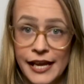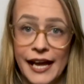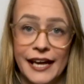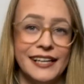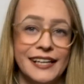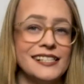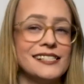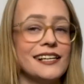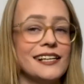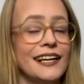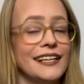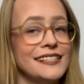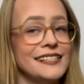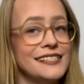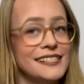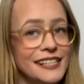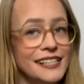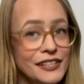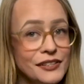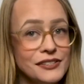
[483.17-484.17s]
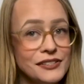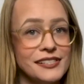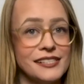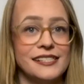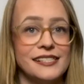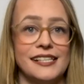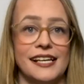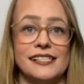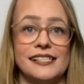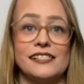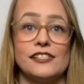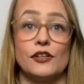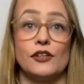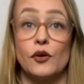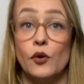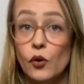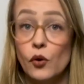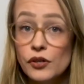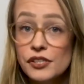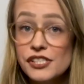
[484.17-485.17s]
And it's ideal to test the
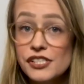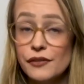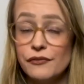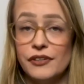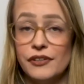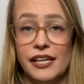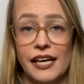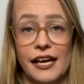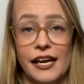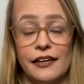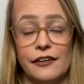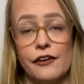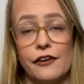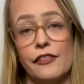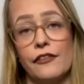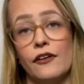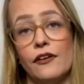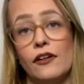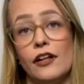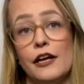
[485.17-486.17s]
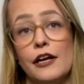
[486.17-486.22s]
course of Neanderthal